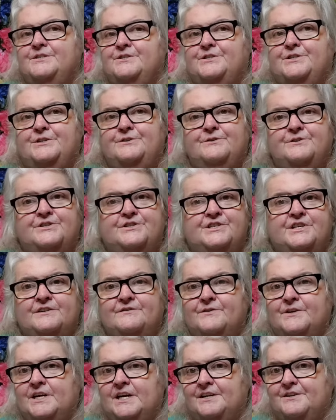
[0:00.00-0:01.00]
do the
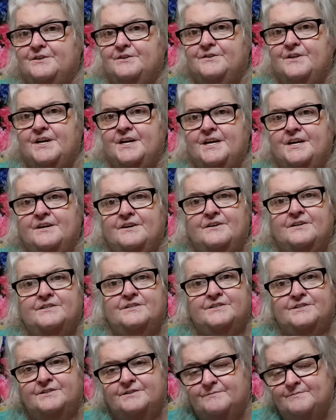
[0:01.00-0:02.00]
stuff we got to do there, and
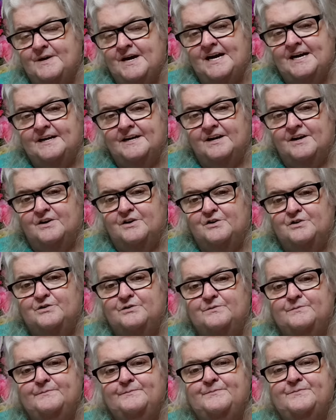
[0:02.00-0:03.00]
then back
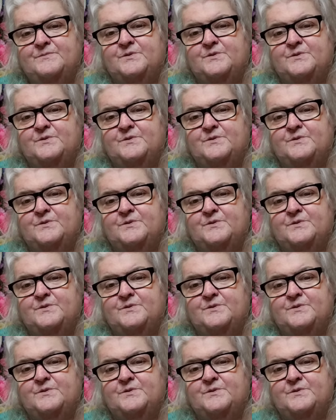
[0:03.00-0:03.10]
home,